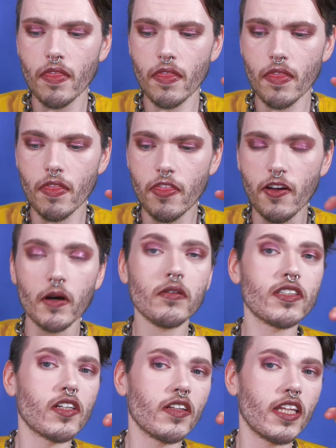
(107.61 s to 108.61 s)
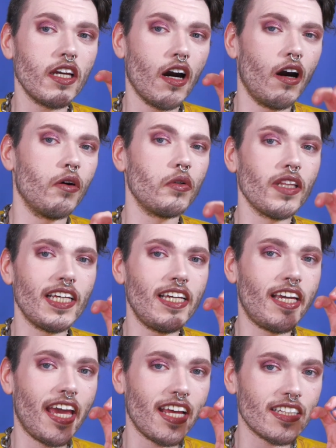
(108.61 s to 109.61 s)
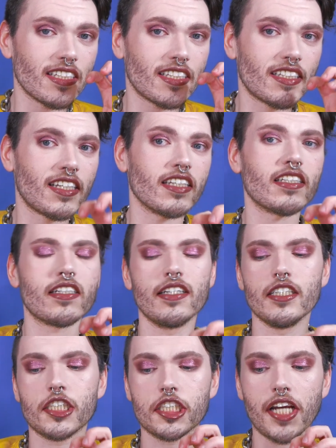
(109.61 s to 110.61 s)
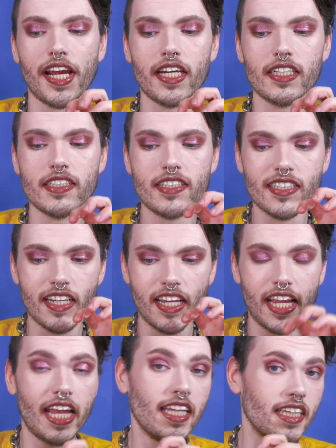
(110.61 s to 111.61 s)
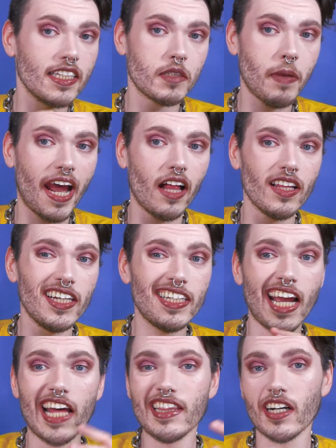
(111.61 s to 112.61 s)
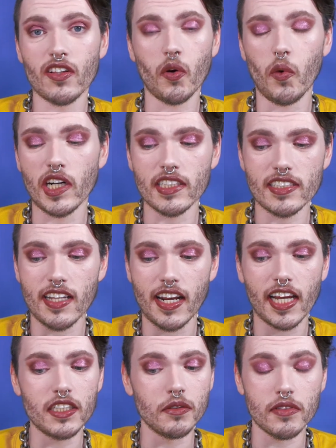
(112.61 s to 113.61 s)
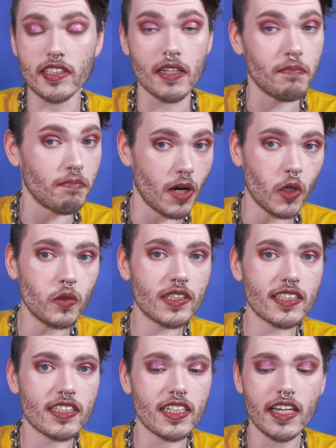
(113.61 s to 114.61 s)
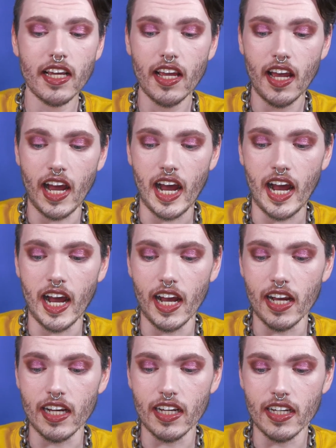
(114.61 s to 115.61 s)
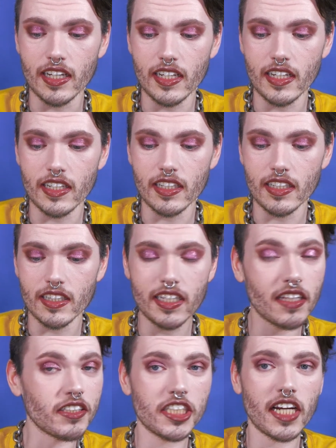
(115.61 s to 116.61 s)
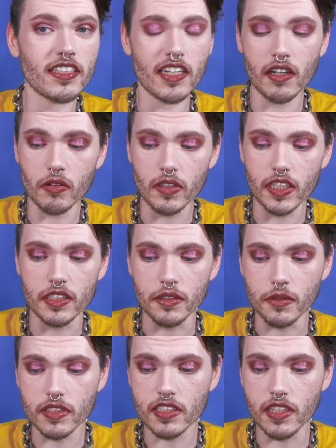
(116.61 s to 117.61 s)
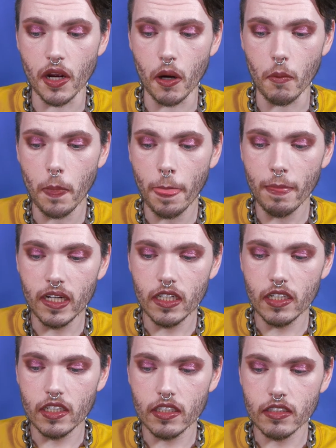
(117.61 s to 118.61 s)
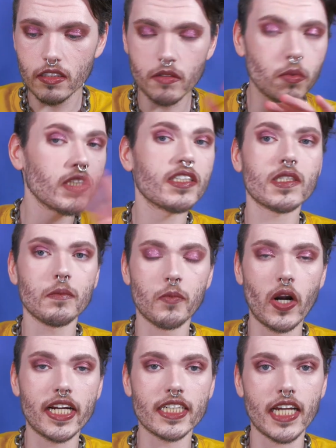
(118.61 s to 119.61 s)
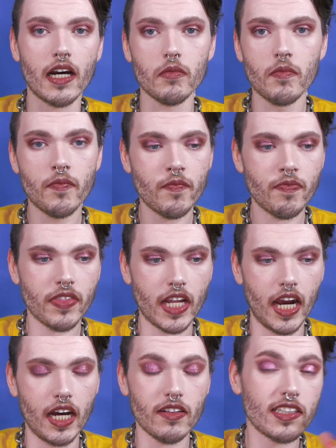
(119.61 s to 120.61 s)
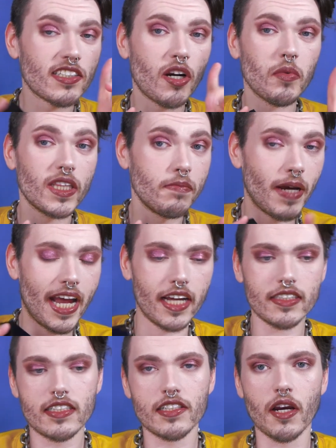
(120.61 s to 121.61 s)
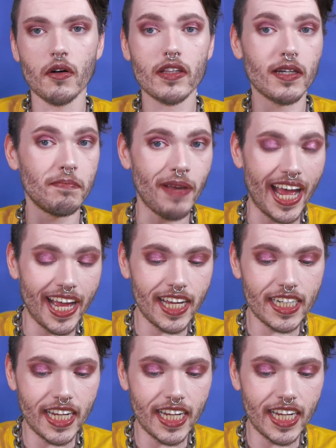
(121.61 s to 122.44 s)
Those are the only consistent shades in this palette, and they're the ones that I use the most. The other shades I don't really use, so we'll just break it down. Let's start with the bad. So the bad